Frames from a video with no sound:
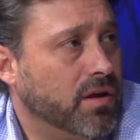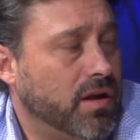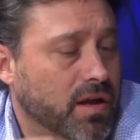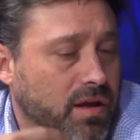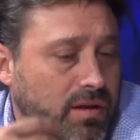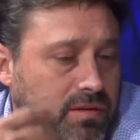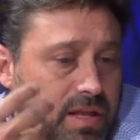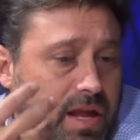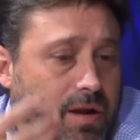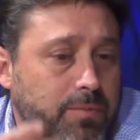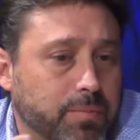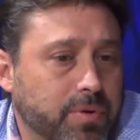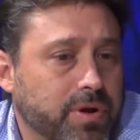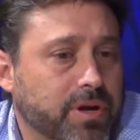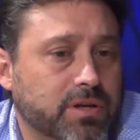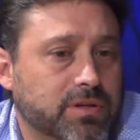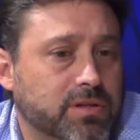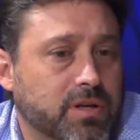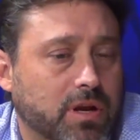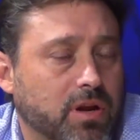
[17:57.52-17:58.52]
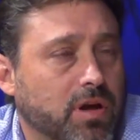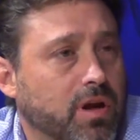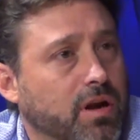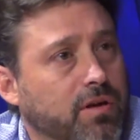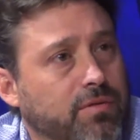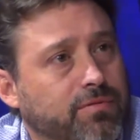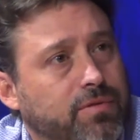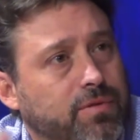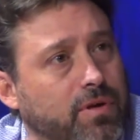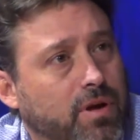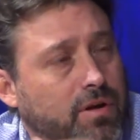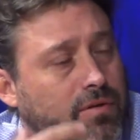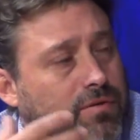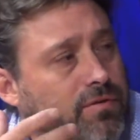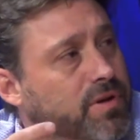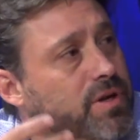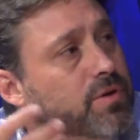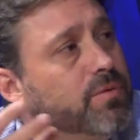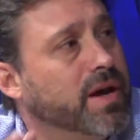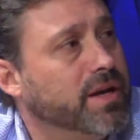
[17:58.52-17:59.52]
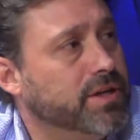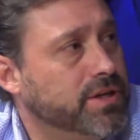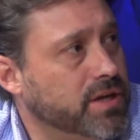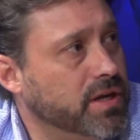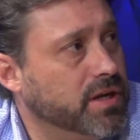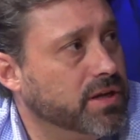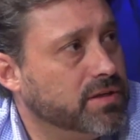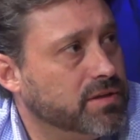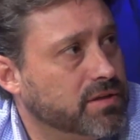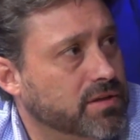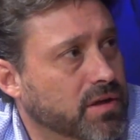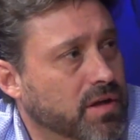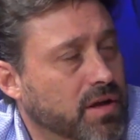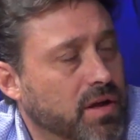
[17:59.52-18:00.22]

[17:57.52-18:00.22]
uh, that brings a lot of, of new ideas. Mm